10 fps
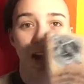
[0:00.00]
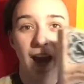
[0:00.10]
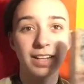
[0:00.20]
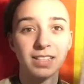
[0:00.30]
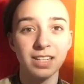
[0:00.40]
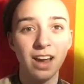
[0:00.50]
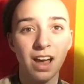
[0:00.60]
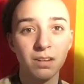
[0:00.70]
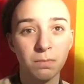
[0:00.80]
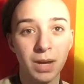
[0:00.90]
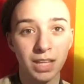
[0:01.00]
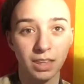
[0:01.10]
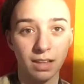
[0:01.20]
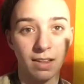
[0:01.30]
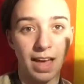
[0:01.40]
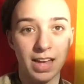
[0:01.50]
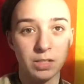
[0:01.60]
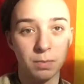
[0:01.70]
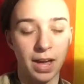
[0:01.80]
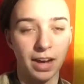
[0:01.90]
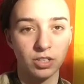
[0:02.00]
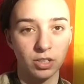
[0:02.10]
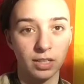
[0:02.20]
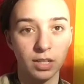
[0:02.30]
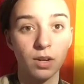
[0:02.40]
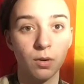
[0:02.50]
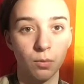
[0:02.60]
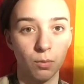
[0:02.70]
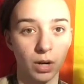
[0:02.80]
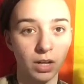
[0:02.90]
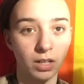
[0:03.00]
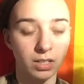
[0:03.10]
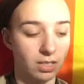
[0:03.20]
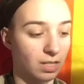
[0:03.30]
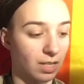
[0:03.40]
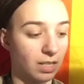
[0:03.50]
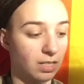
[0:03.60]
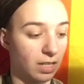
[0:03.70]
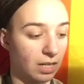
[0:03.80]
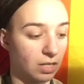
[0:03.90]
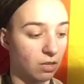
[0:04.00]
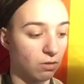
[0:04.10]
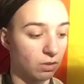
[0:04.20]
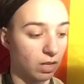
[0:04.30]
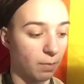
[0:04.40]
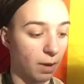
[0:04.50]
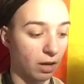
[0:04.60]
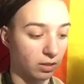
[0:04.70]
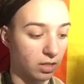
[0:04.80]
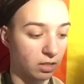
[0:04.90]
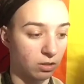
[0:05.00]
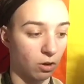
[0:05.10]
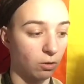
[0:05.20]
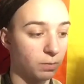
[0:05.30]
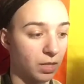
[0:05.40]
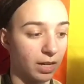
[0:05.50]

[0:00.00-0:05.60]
I did not make the clasp actually work since I did use epoxy sculpt.